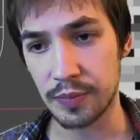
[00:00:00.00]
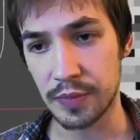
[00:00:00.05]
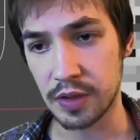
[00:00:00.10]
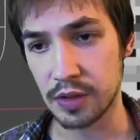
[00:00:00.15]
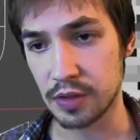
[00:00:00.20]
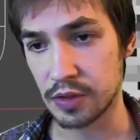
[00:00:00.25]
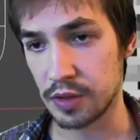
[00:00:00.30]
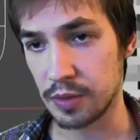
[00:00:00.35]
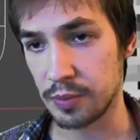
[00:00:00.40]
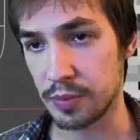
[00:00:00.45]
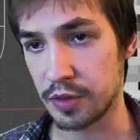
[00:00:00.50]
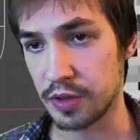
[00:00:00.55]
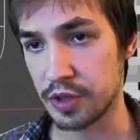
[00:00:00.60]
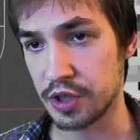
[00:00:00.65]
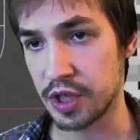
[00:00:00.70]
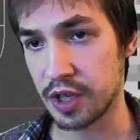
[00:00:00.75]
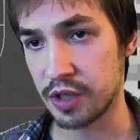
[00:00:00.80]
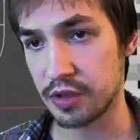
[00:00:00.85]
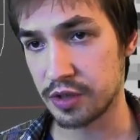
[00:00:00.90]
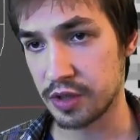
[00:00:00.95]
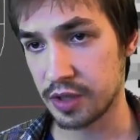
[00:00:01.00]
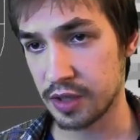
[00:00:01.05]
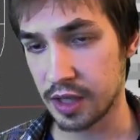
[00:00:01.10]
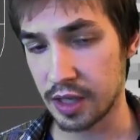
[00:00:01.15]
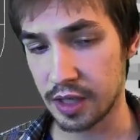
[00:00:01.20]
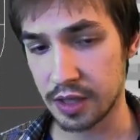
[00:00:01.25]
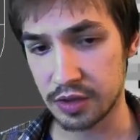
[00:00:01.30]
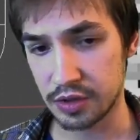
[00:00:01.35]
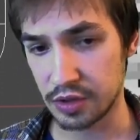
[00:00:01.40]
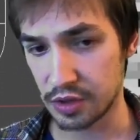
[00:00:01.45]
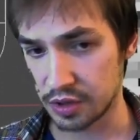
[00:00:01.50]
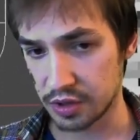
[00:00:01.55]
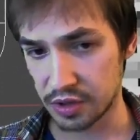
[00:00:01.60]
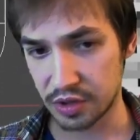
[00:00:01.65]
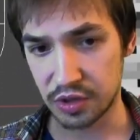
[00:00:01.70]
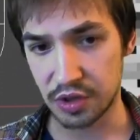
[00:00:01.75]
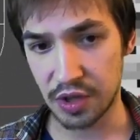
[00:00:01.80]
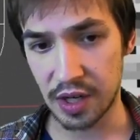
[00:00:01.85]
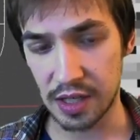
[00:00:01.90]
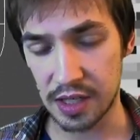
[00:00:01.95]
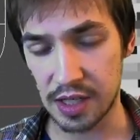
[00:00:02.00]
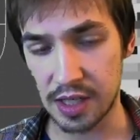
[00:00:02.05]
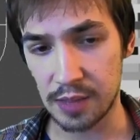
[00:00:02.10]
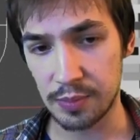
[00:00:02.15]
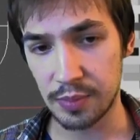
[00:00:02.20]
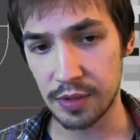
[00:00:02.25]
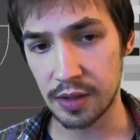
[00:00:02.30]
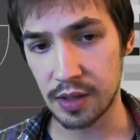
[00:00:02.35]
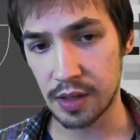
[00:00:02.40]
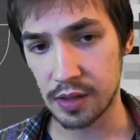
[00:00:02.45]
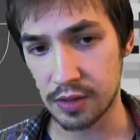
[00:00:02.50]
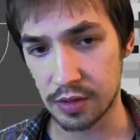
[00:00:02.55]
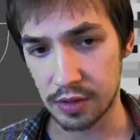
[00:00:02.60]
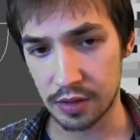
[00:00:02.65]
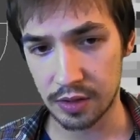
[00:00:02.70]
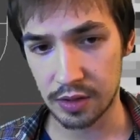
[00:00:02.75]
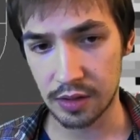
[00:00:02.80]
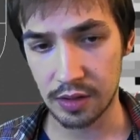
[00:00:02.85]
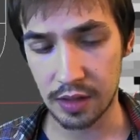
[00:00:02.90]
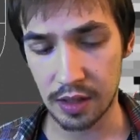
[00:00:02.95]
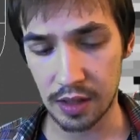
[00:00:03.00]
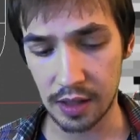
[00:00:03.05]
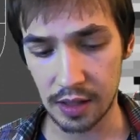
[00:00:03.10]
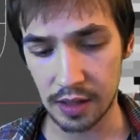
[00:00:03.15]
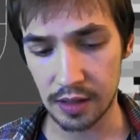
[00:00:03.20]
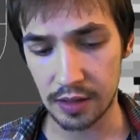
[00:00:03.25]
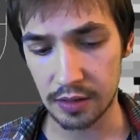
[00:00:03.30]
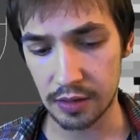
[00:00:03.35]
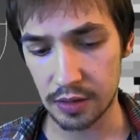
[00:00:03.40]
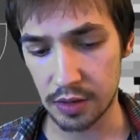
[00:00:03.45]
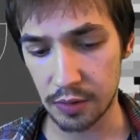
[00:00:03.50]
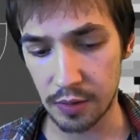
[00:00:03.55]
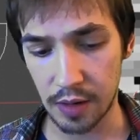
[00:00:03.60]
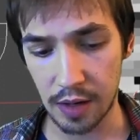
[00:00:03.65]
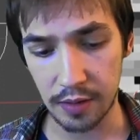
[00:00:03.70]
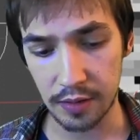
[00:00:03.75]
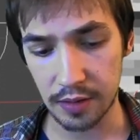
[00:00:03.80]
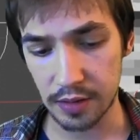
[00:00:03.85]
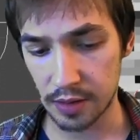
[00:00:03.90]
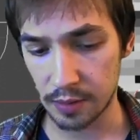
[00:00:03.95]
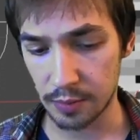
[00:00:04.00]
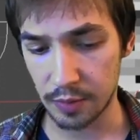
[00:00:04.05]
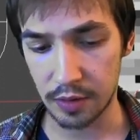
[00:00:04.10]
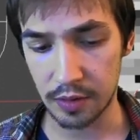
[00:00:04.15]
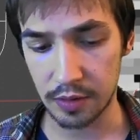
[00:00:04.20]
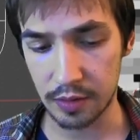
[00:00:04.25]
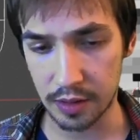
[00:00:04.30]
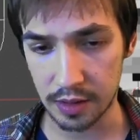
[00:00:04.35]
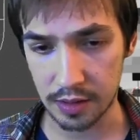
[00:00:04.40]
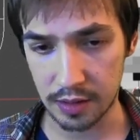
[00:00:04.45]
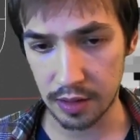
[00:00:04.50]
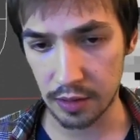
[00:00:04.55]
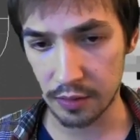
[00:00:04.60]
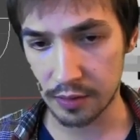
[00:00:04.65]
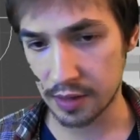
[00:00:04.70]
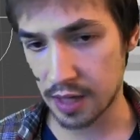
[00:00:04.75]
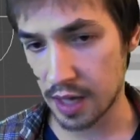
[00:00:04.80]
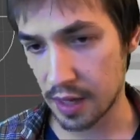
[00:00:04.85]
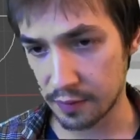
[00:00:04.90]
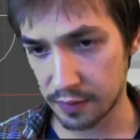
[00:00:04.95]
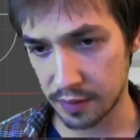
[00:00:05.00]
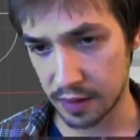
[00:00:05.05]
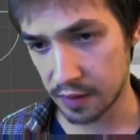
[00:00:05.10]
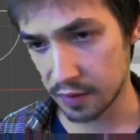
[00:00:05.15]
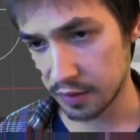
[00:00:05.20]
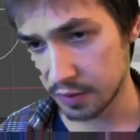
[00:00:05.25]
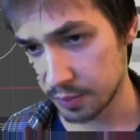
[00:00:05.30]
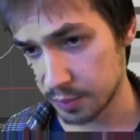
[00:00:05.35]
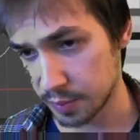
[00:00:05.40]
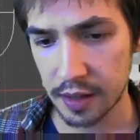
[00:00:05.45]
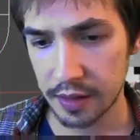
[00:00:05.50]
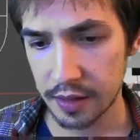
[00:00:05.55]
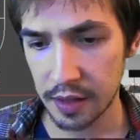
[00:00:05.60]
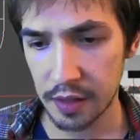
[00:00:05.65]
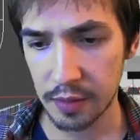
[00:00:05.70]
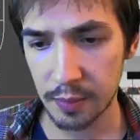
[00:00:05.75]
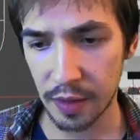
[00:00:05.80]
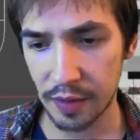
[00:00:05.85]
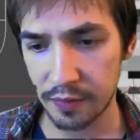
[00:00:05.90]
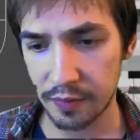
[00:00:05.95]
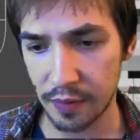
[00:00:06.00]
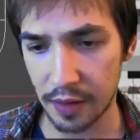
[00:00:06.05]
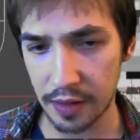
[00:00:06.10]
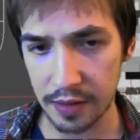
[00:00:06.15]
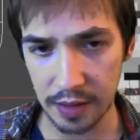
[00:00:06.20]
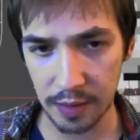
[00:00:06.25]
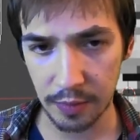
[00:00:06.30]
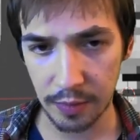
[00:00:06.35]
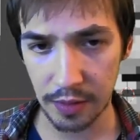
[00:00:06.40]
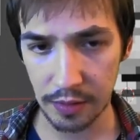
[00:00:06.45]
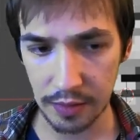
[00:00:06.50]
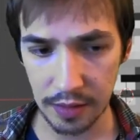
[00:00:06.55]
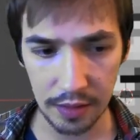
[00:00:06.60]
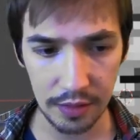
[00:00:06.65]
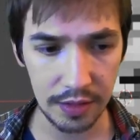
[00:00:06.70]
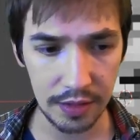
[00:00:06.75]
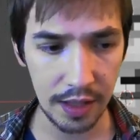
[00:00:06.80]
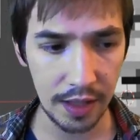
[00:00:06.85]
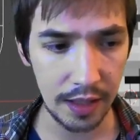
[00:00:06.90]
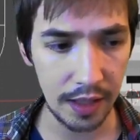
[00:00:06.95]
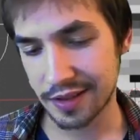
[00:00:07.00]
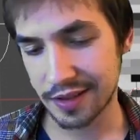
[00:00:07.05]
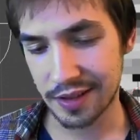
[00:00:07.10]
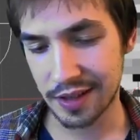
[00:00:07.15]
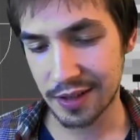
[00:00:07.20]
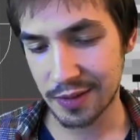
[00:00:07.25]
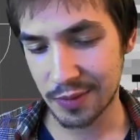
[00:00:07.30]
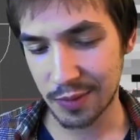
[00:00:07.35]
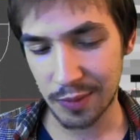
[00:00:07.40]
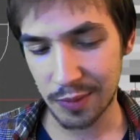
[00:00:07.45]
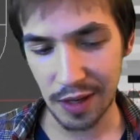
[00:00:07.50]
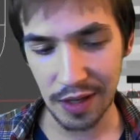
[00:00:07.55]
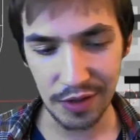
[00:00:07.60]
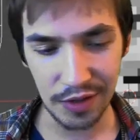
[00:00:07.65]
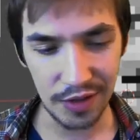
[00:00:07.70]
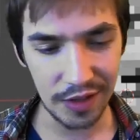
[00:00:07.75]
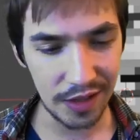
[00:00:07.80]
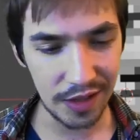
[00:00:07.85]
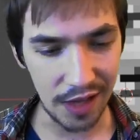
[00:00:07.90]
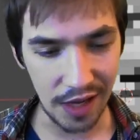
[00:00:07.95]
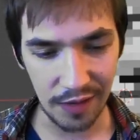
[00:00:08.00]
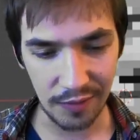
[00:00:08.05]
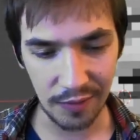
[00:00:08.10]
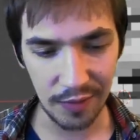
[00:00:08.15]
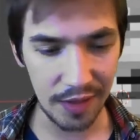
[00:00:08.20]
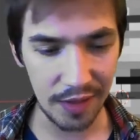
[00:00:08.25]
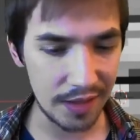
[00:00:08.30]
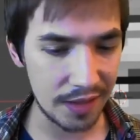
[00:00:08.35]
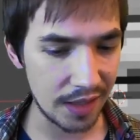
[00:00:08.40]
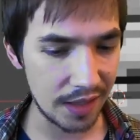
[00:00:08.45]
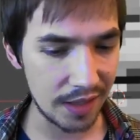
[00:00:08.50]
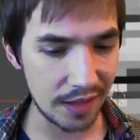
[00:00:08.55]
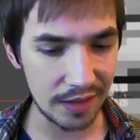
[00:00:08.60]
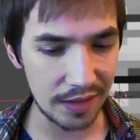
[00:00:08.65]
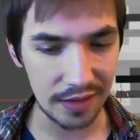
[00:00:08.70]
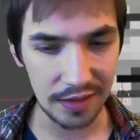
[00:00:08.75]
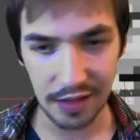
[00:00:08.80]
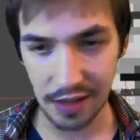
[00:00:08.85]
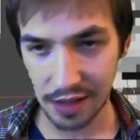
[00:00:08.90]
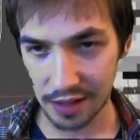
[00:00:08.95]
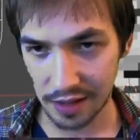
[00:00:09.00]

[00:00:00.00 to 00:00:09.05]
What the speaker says: Usually pretty challenging, and I just try to keep it under 2 hours, somewhere as low as half an hour, but you might find some of those entertaining. Thanks for watching, and have a great day. Take care.